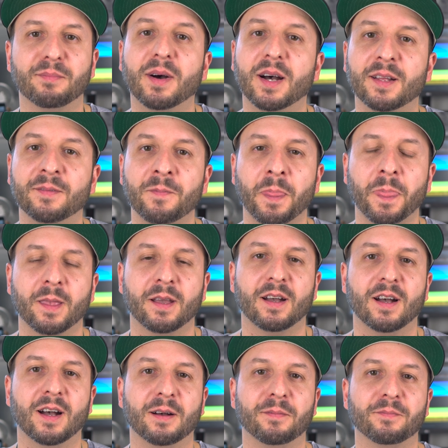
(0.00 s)
But
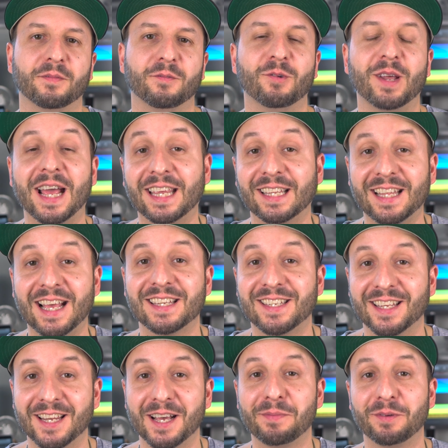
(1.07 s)
when I get that
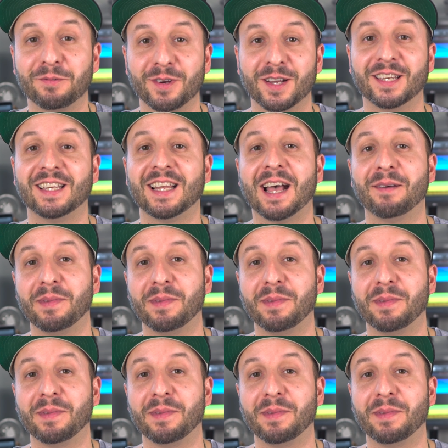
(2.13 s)
set up and running,